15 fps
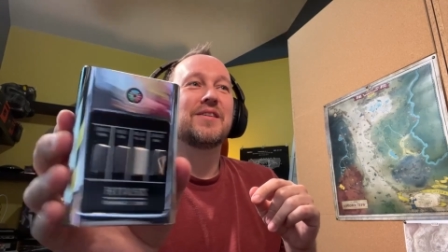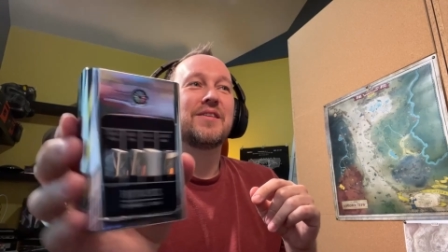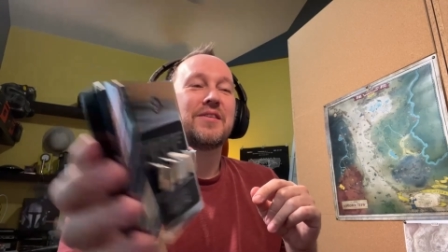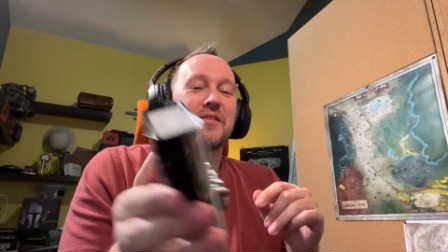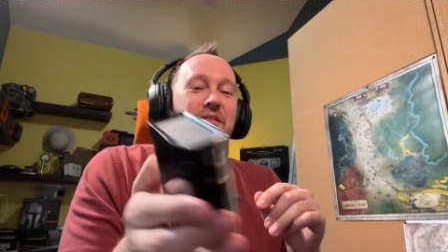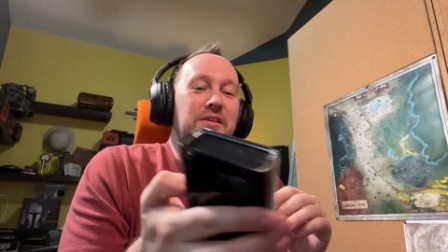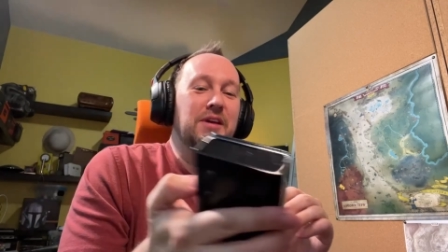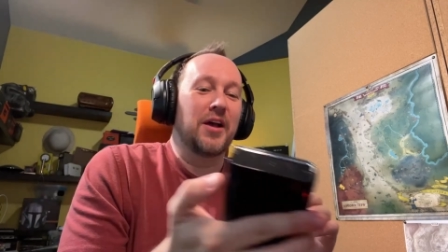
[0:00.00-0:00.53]

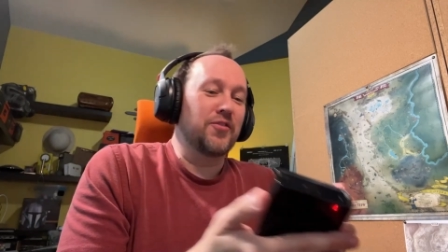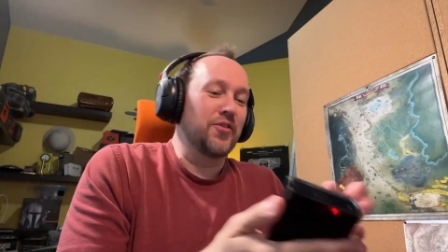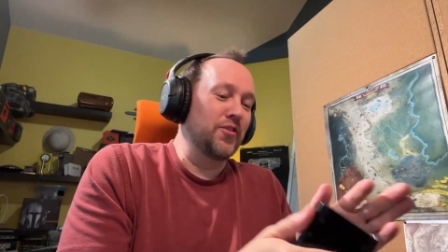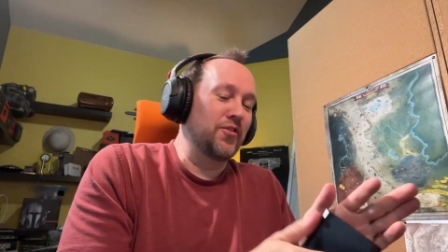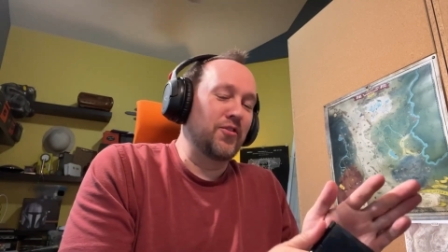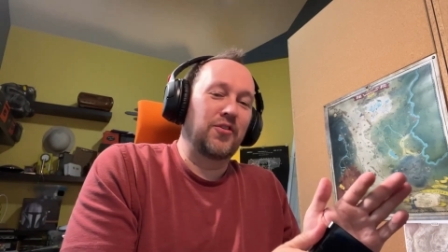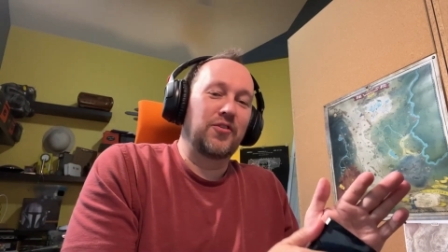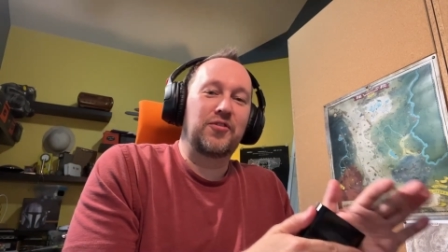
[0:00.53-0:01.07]
Yeah, so this
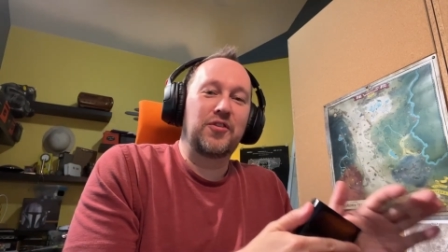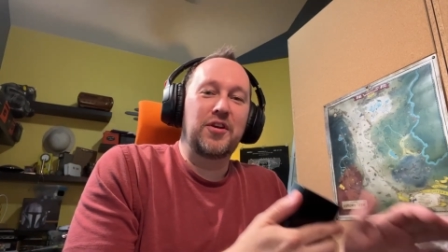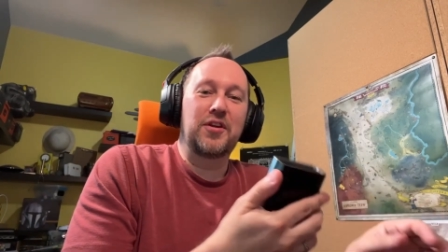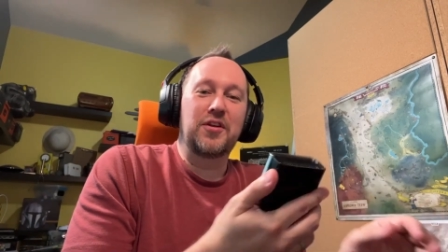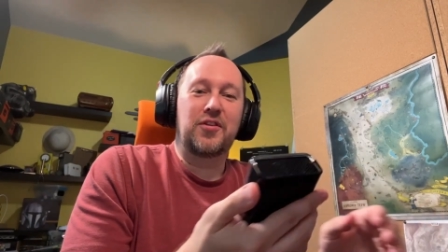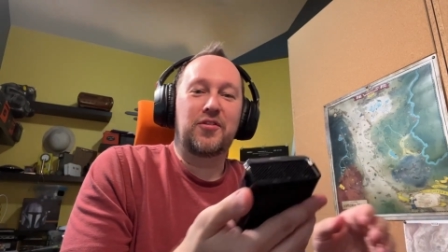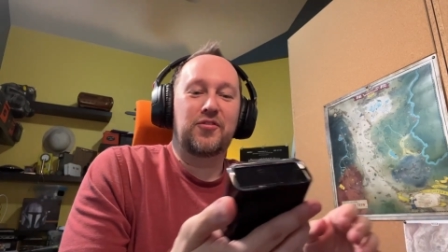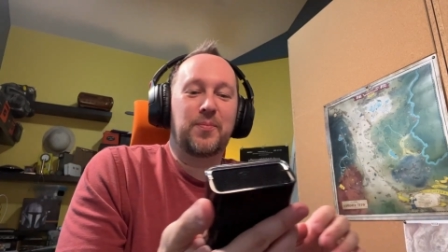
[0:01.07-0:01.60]
is a
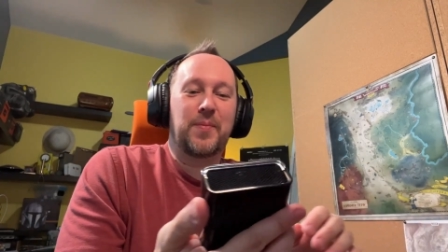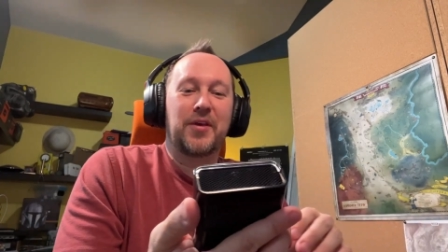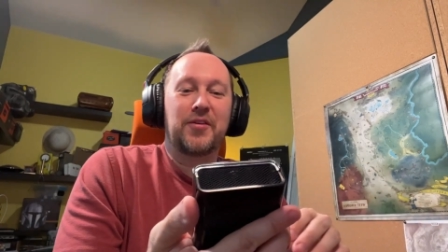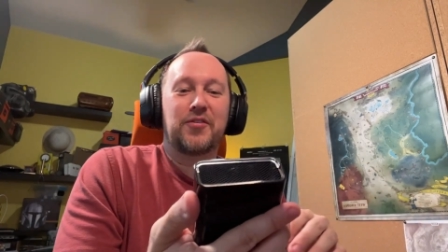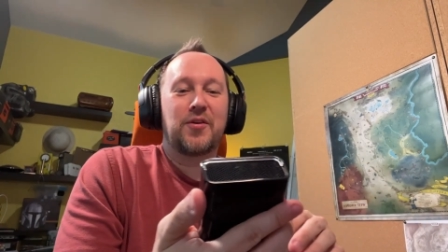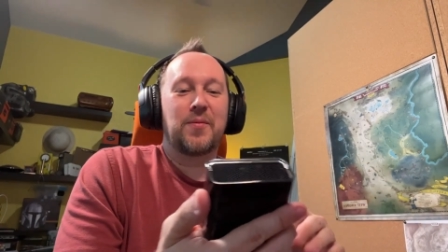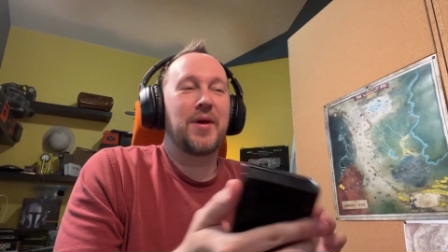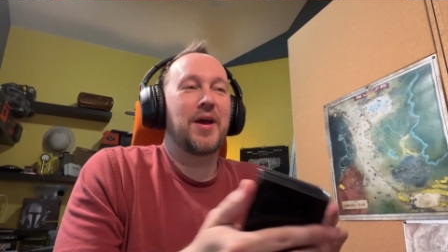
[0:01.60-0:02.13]
Zenith Space
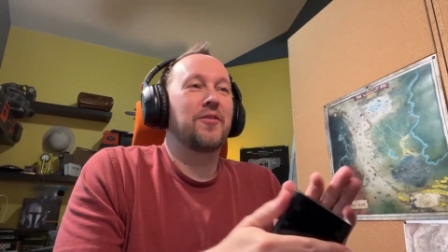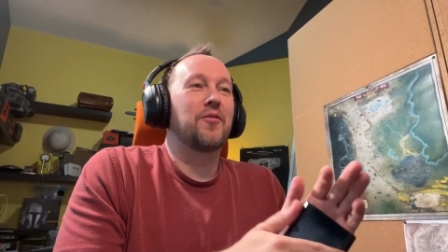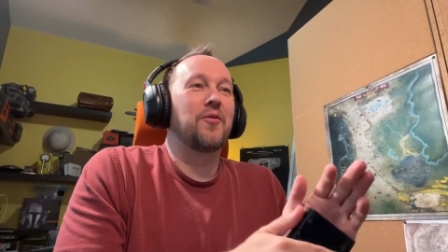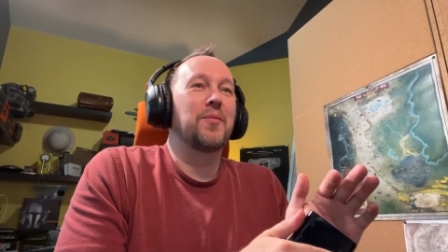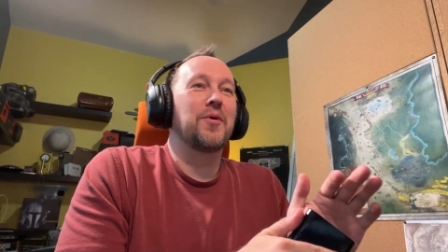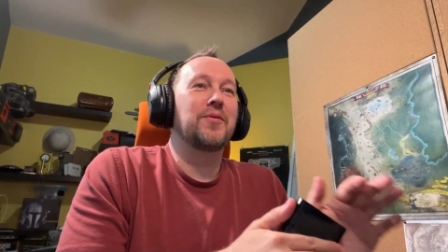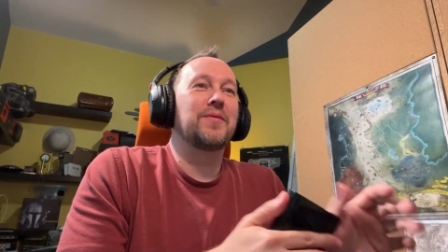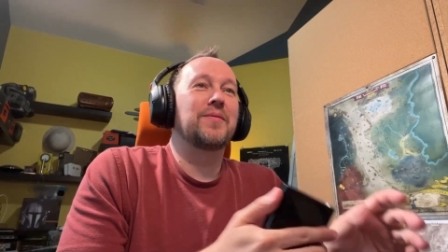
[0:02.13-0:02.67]
Command
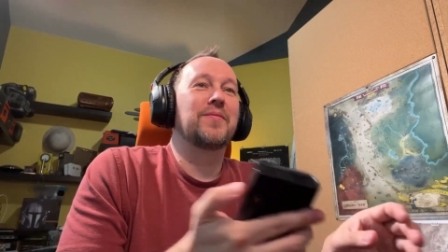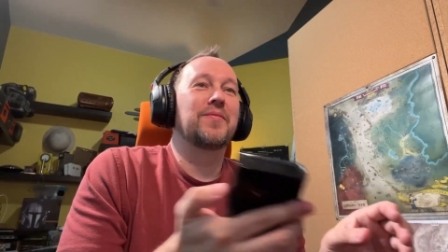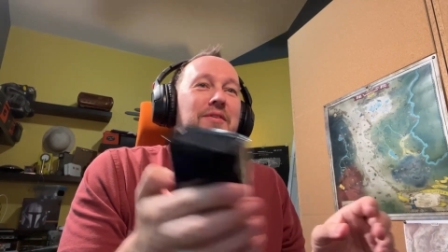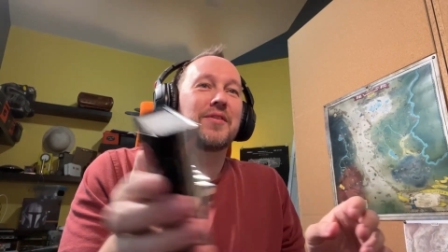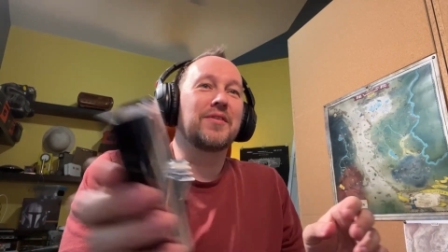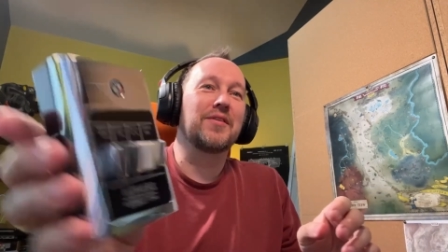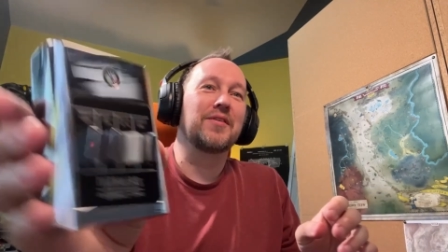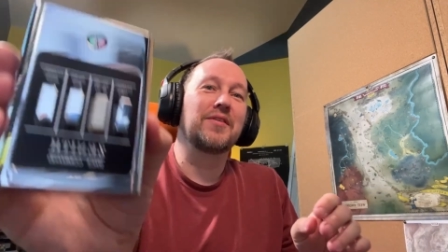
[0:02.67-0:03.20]
remote.
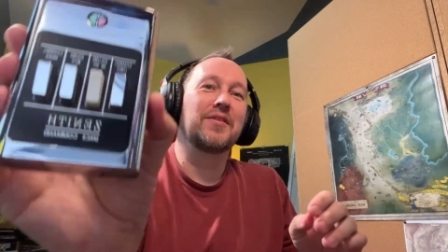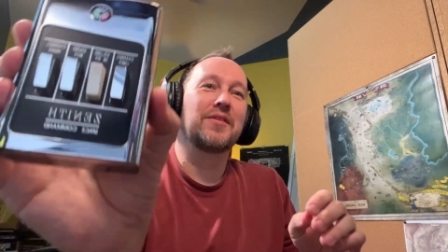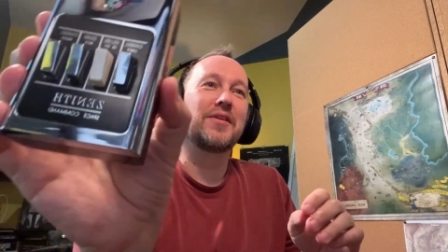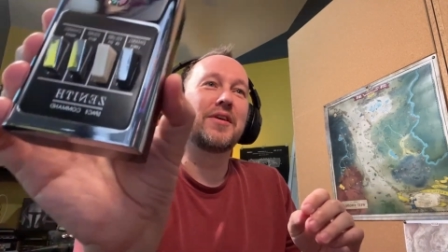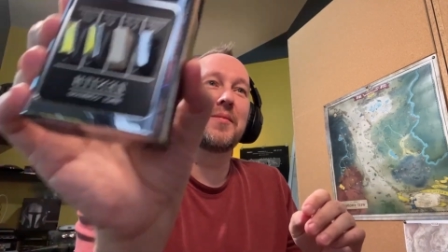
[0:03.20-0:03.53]
Yep,